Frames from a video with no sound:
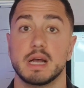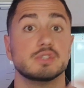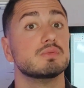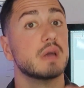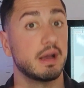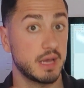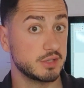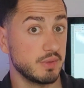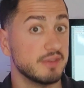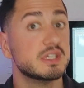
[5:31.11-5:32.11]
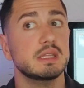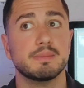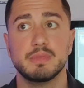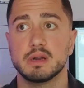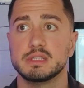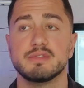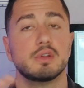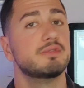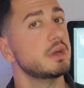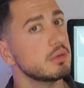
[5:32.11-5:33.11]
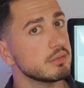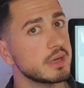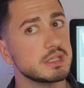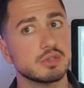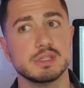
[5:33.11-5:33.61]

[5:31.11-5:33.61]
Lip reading: as we have seen, there are different failure rates.